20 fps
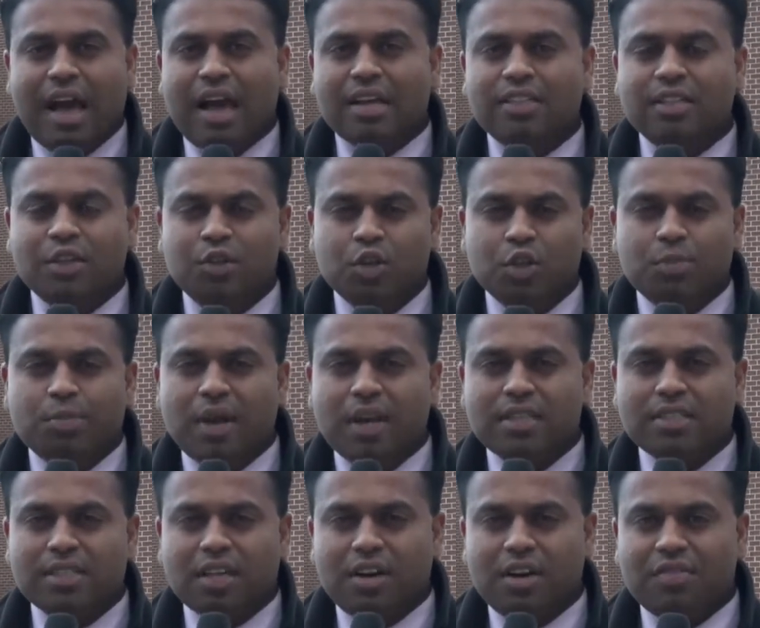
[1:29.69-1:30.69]
As a youth
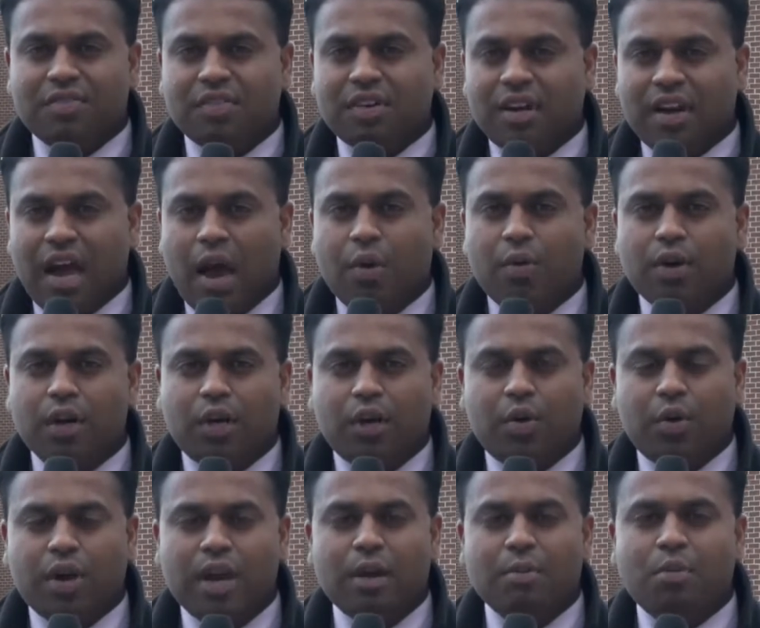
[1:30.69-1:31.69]
myself, I want to
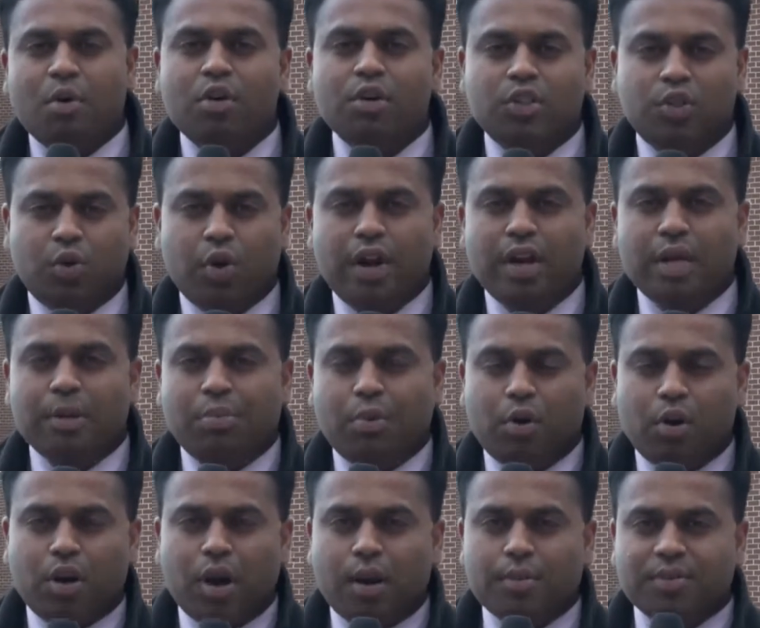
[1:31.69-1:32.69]
create more training
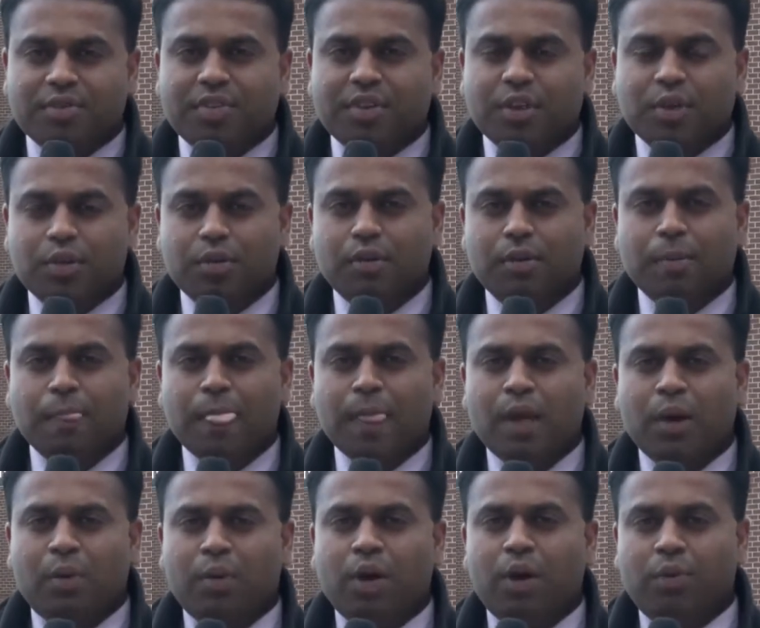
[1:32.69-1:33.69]
programs for youth
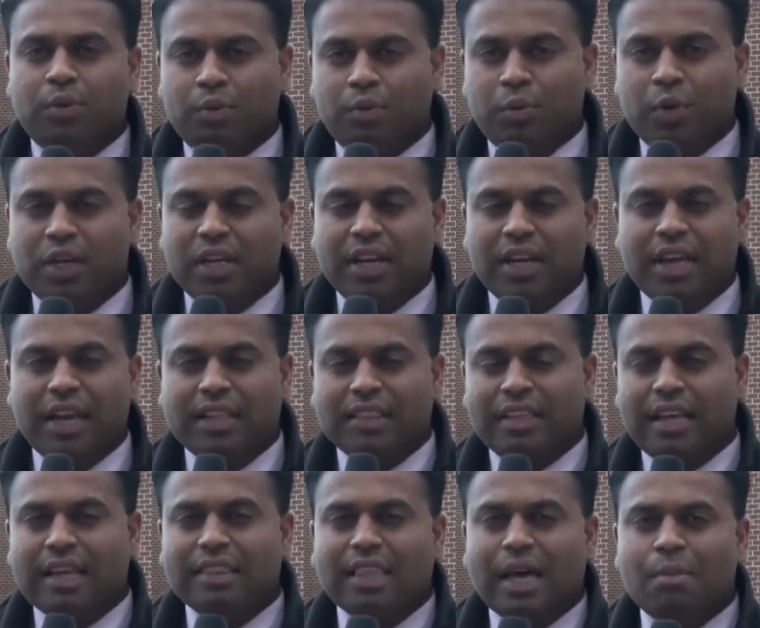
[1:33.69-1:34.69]
where we can get
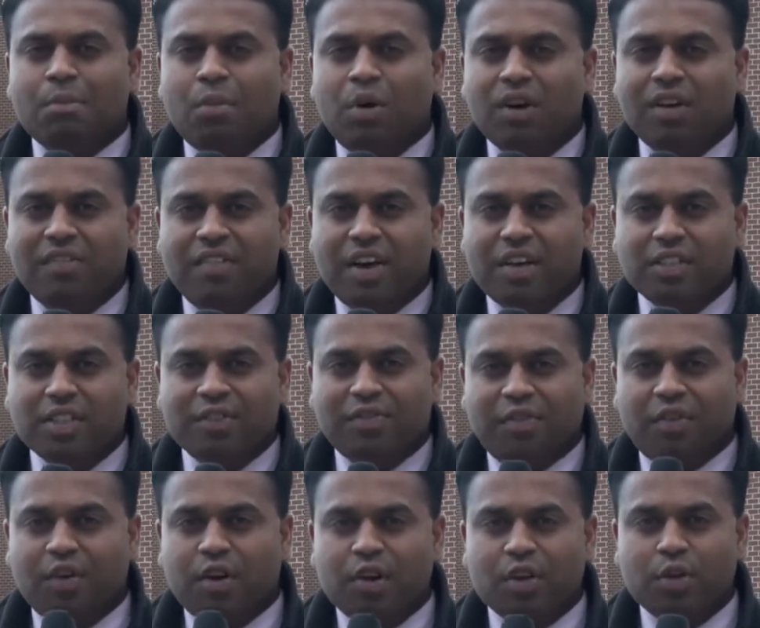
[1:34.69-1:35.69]
that motivation
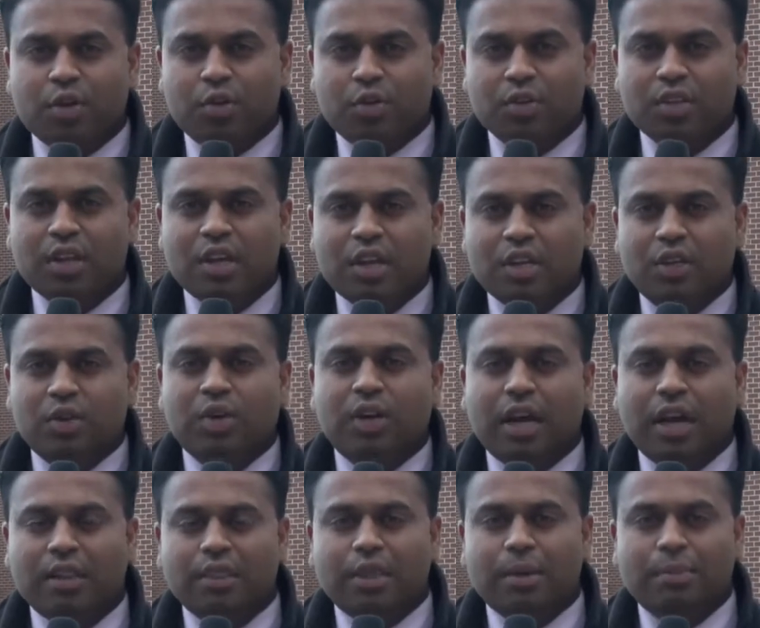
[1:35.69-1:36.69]
for our youth to
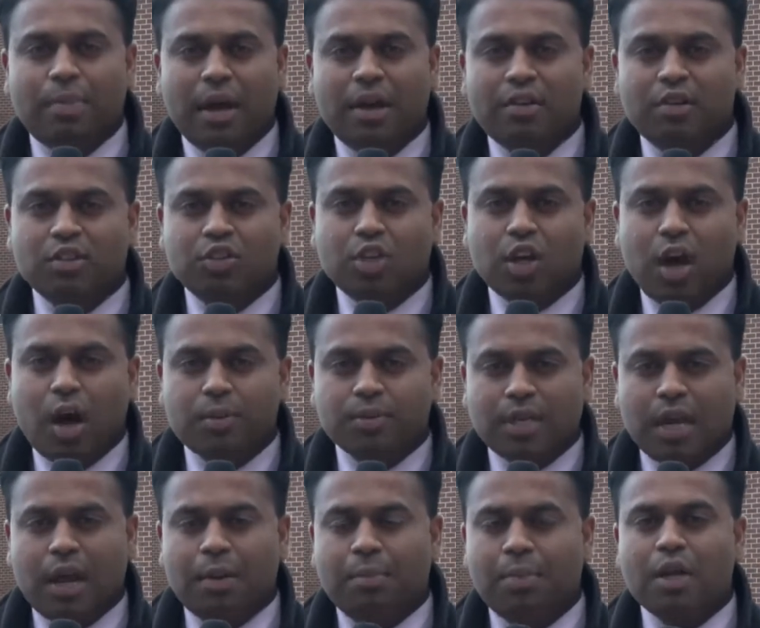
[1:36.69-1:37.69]
get the better
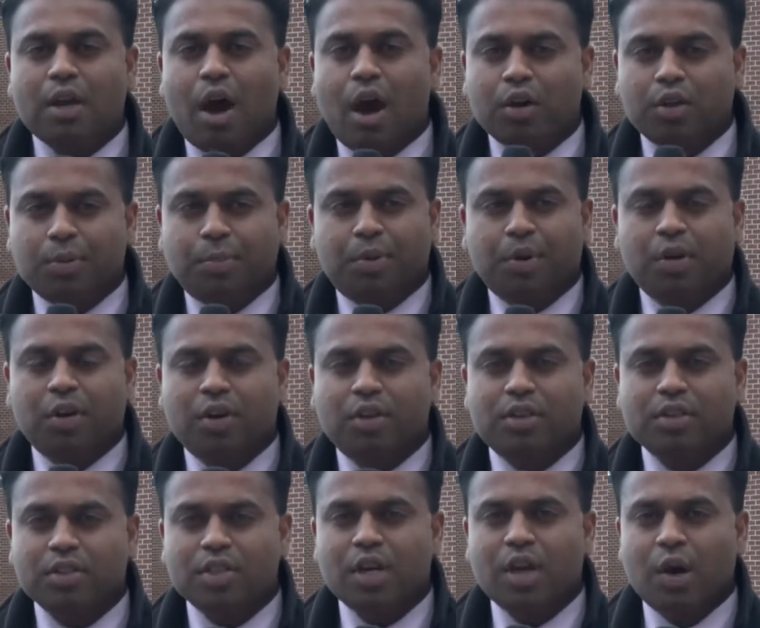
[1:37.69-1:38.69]
jobs and be
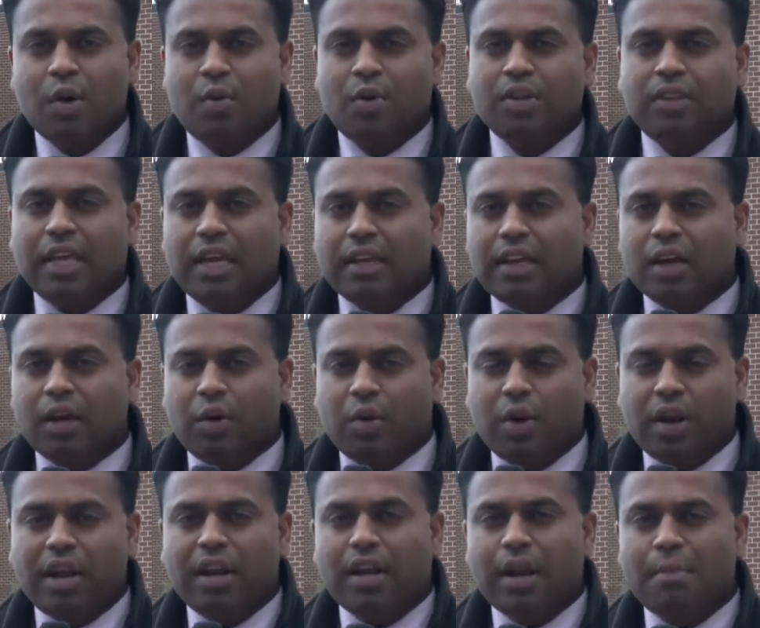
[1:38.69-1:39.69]
entrepreneurs where they can
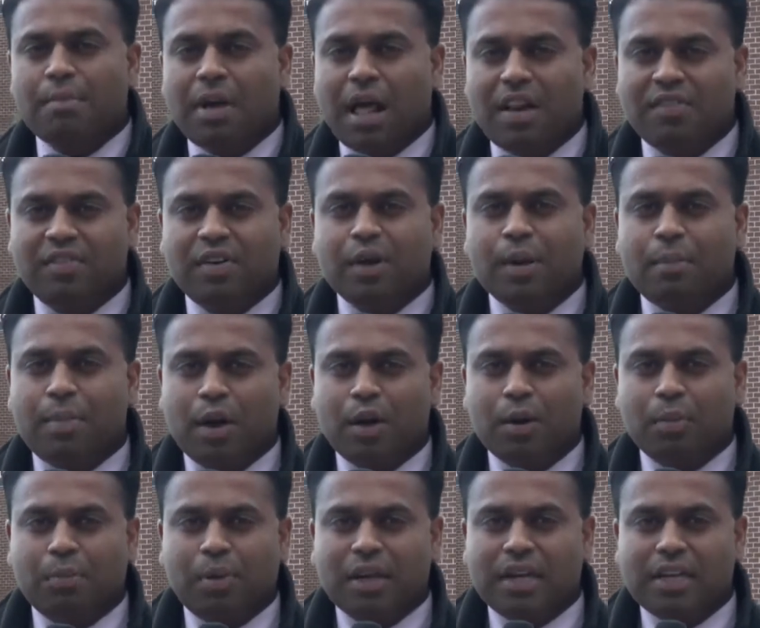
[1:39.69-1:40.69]
create a Malvern a
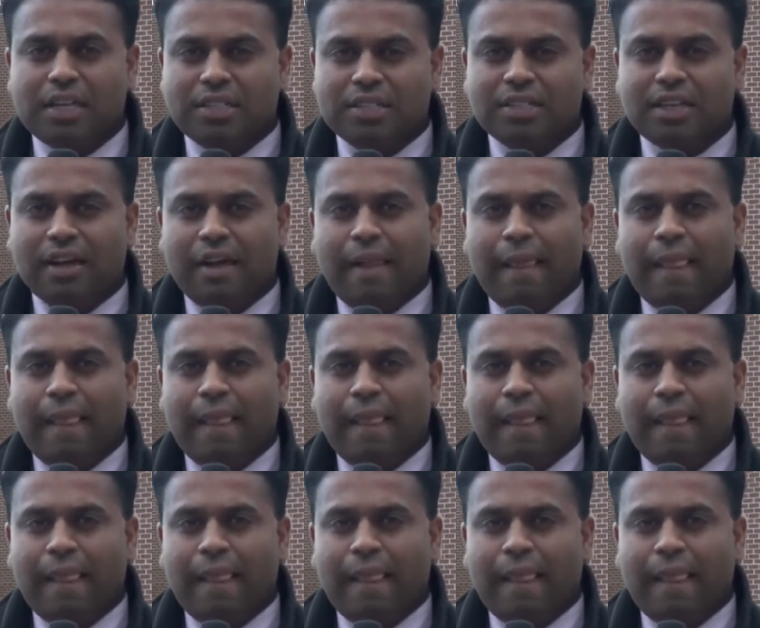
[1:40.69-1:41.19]
better place.